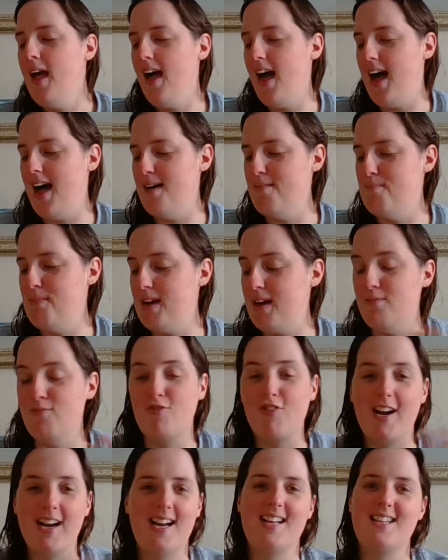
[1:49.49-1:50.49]
But I'm
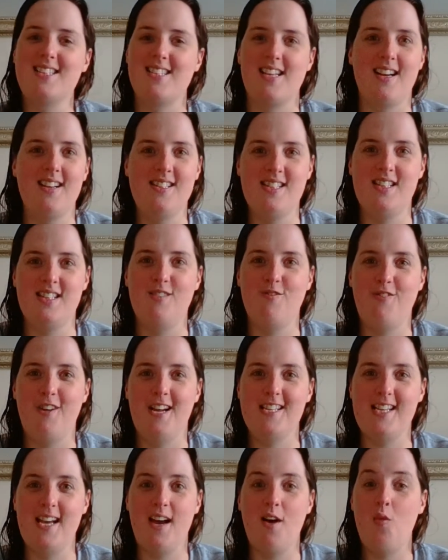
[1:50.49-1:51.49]
really excited to
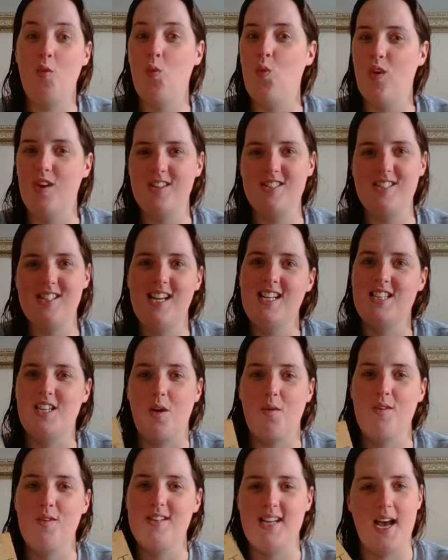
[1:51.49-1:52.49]
find out what is
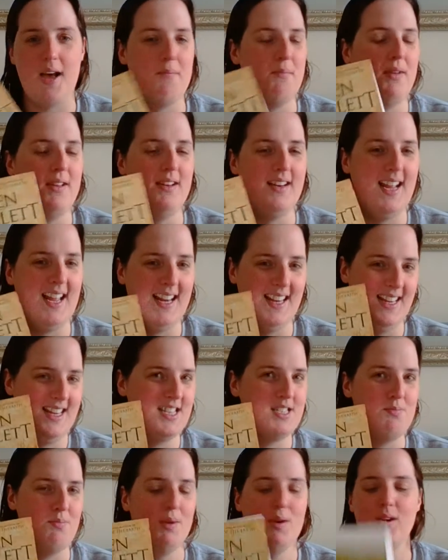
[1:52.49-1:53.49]
going to happen in
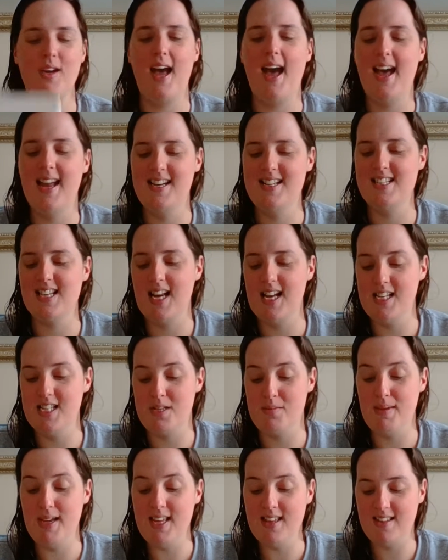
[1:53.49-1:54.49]
this book. And it's
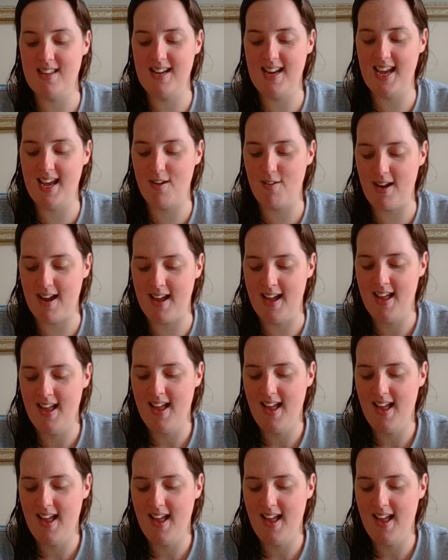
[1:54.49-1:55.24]
Elizabethan era,